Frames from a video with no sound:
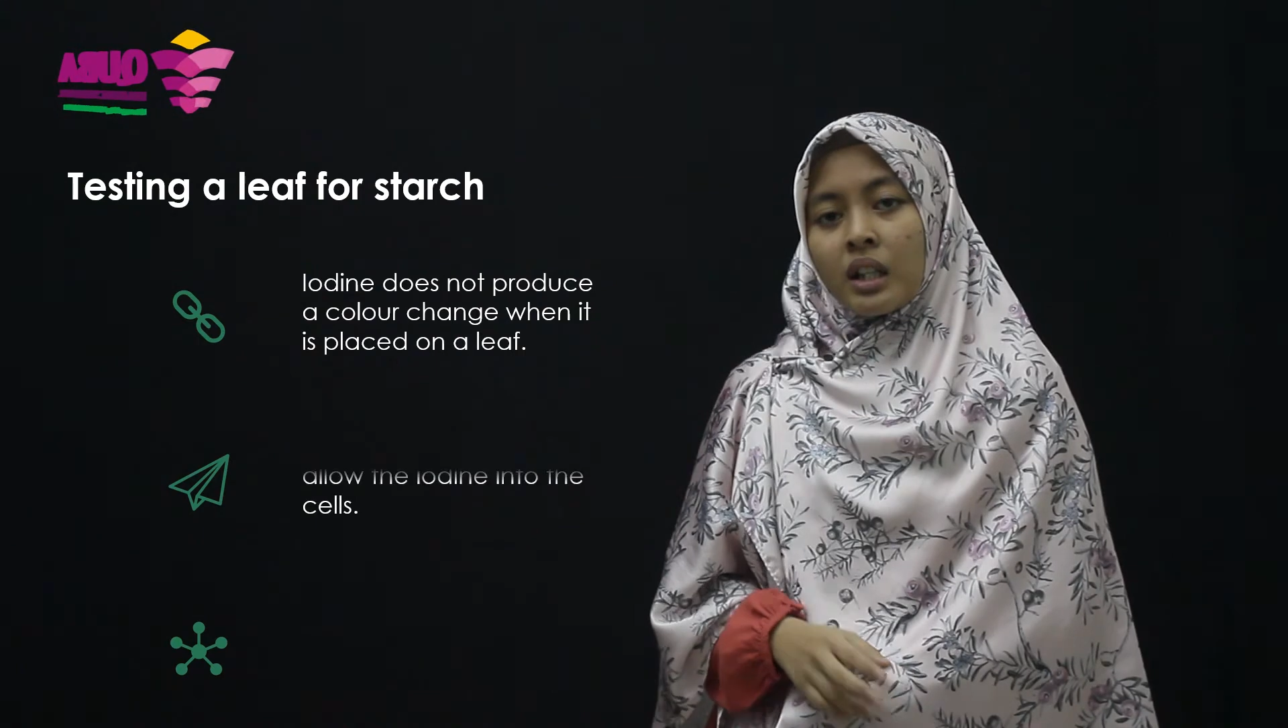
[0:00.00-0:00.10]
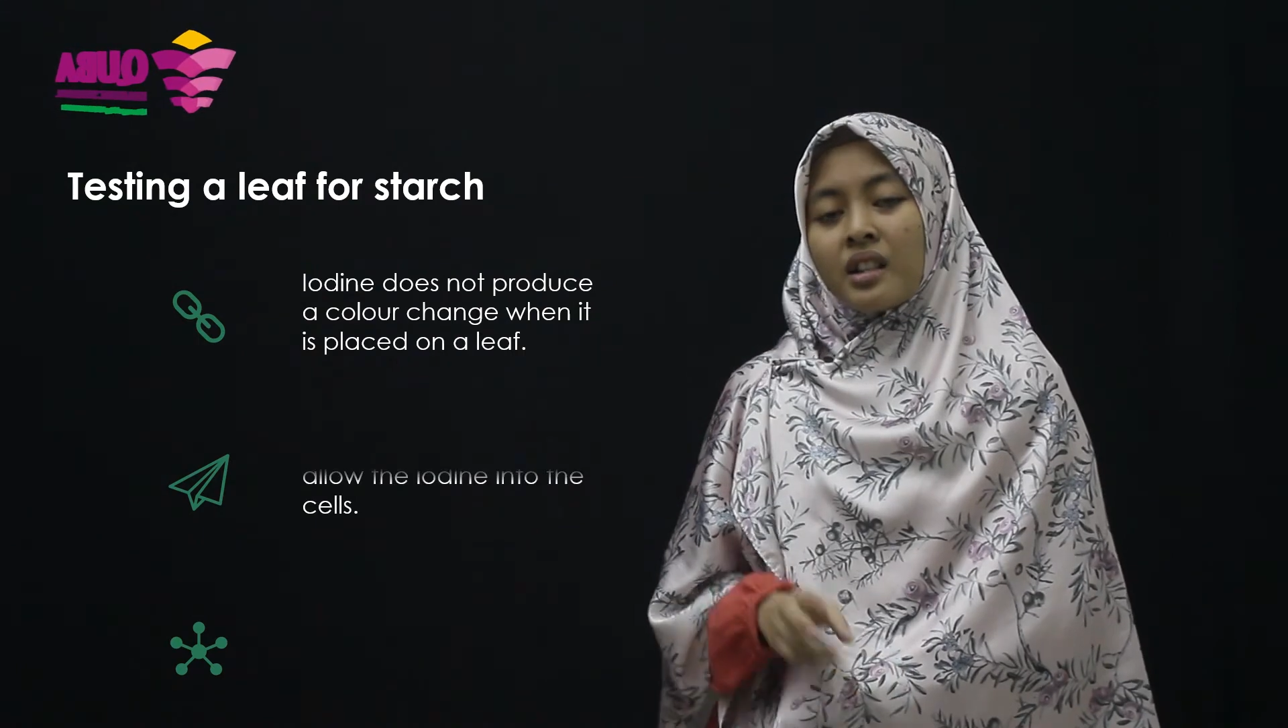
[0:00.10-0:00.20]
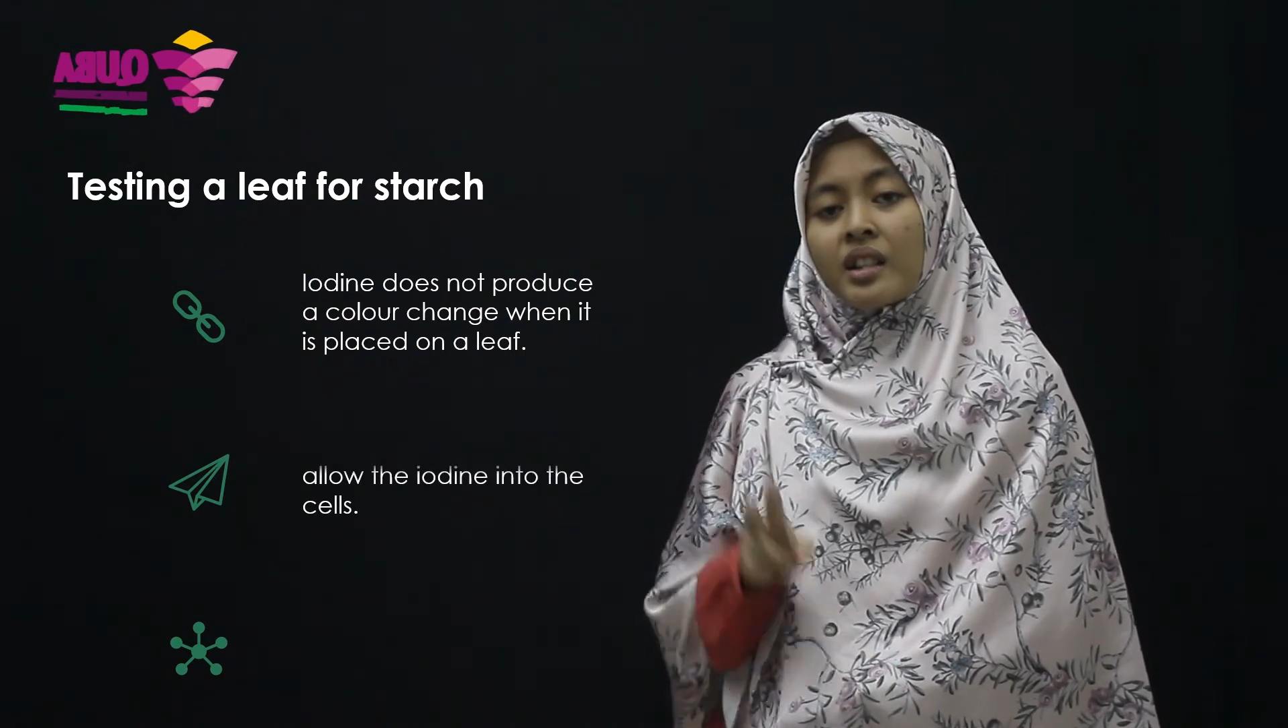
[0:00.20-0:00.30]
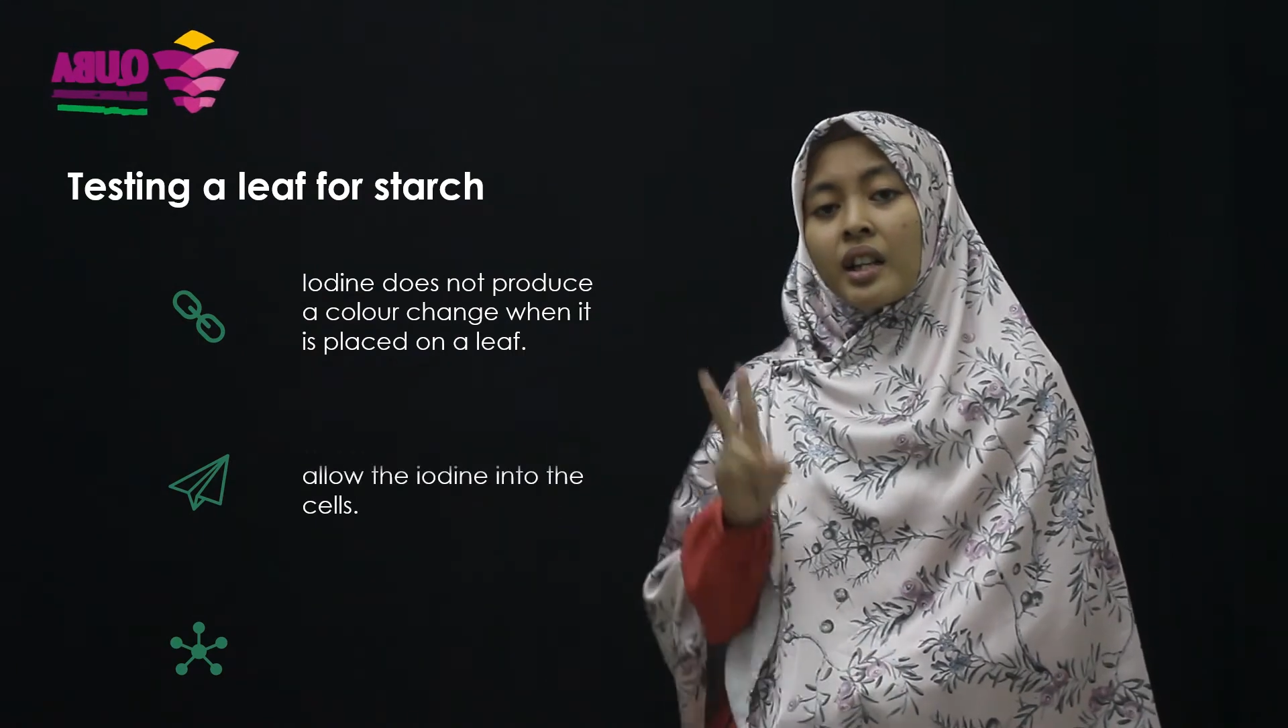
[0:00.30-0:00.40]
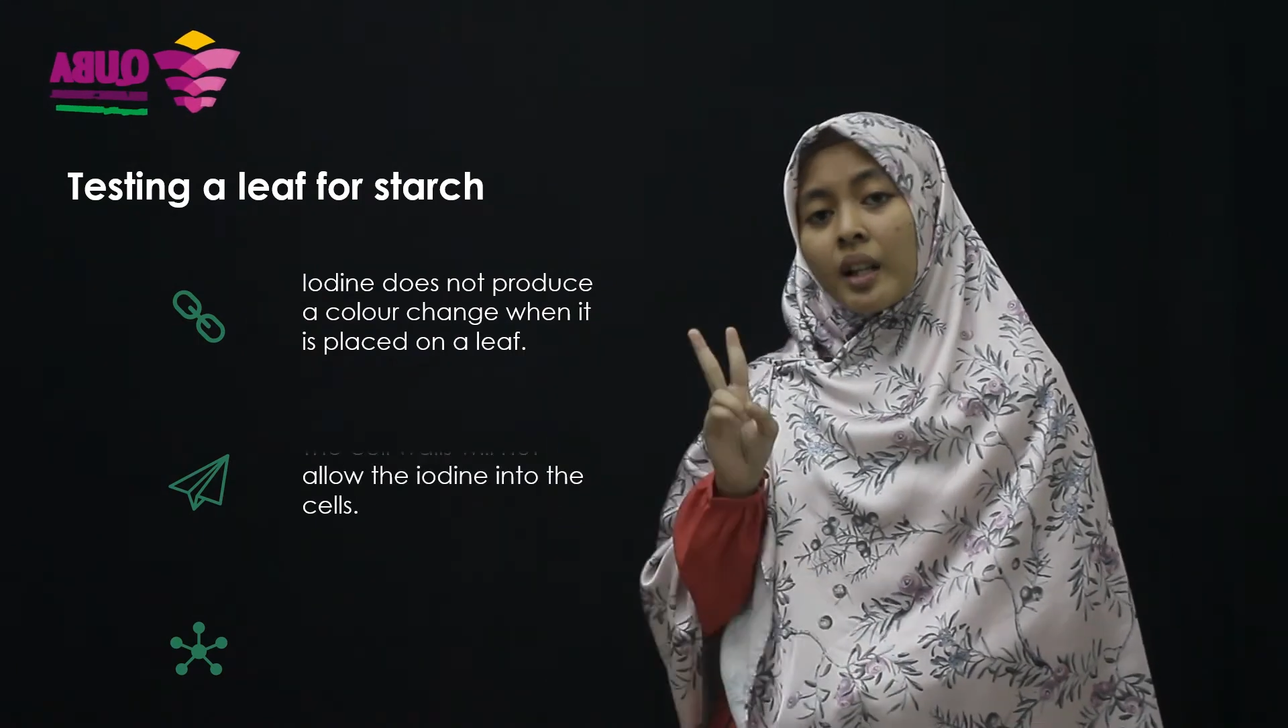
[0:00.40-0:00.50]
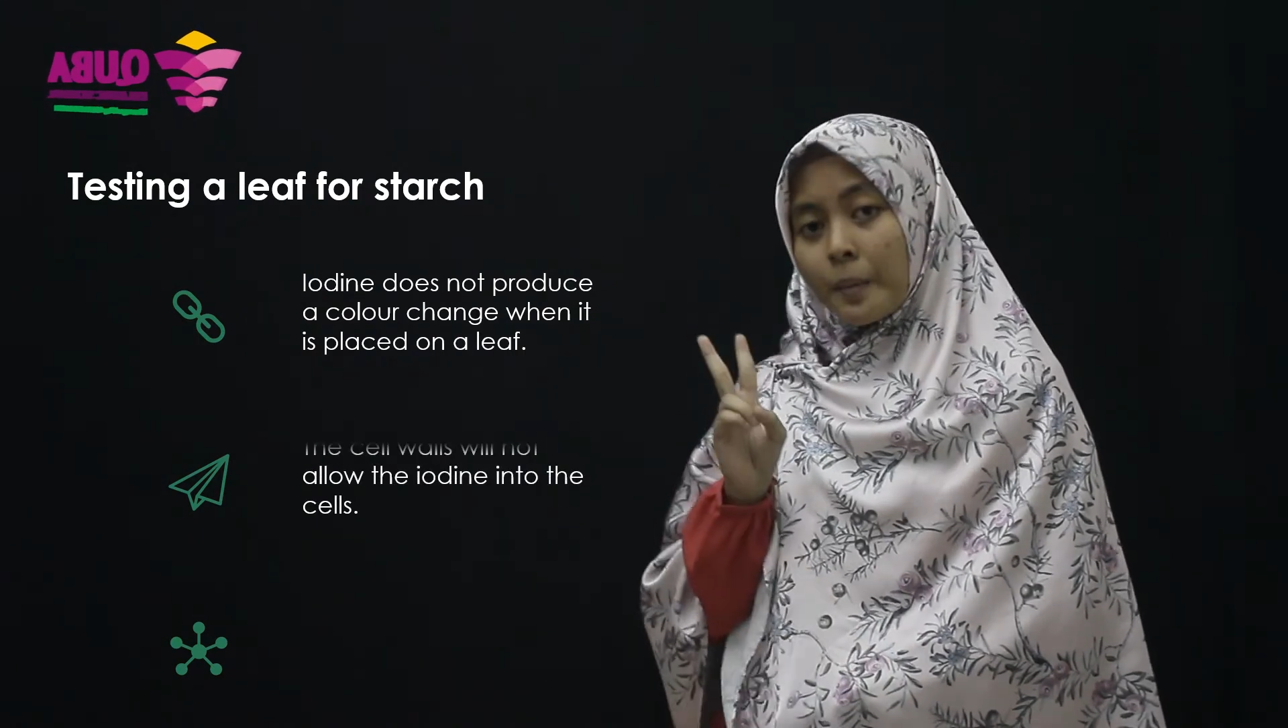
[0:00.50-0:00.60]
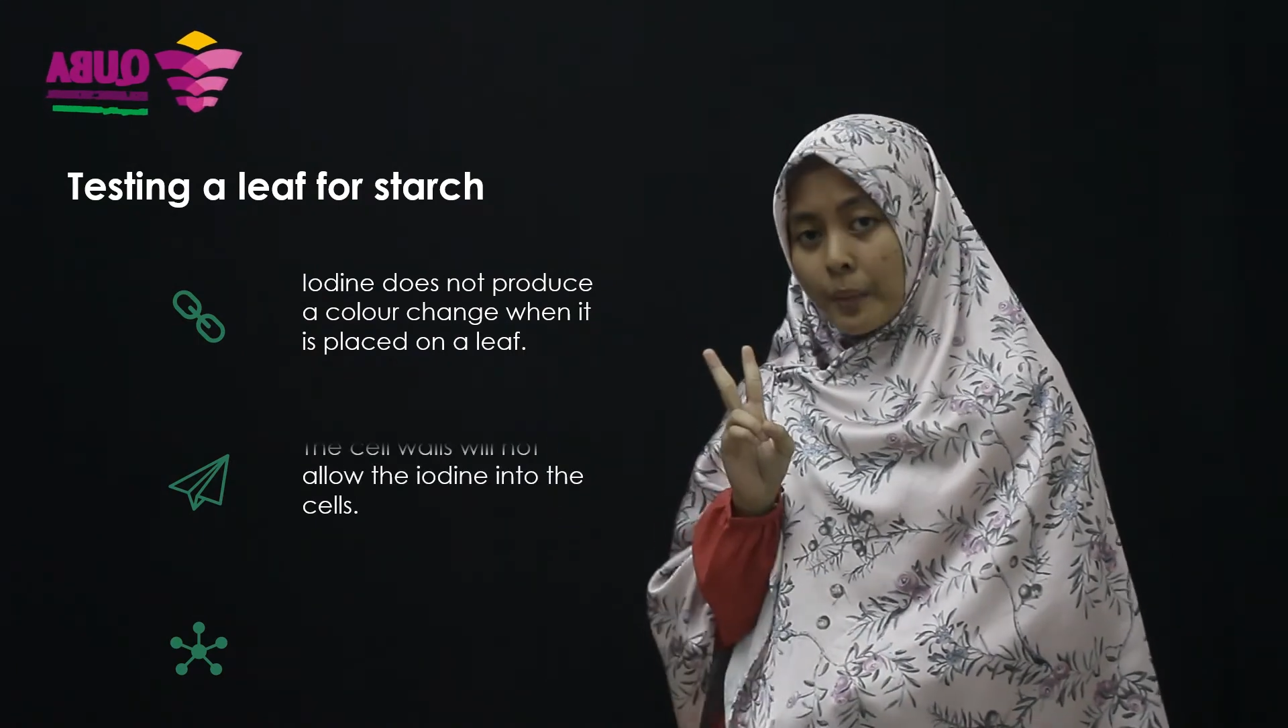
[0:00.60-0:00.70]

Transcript: The second